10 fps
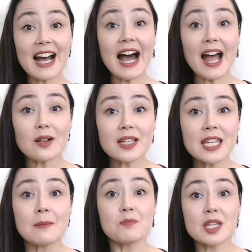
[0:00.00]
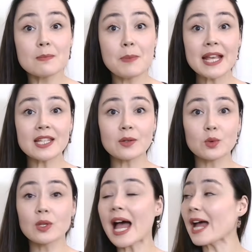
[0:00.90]
I'll keep this basic
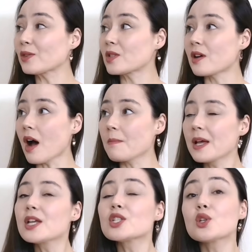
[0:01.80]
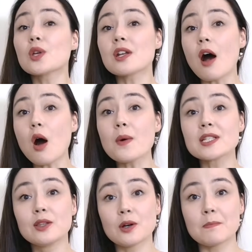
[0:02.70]
rule at the top so you can always
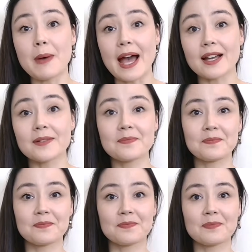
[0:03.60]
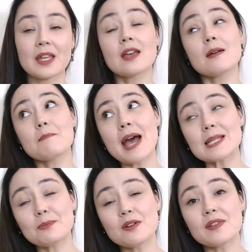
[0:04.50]
look back.
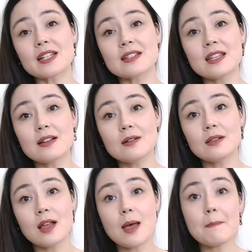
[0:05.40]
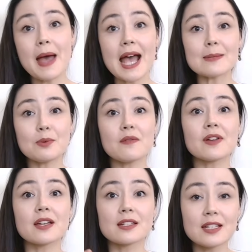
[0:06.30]
Past perfect single, past
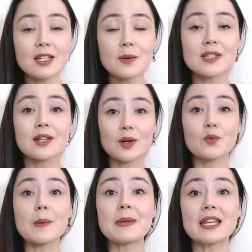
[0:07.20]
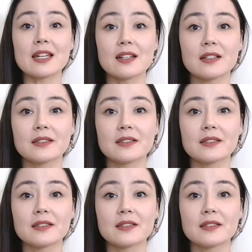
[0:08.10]
perfect continuous, repeated.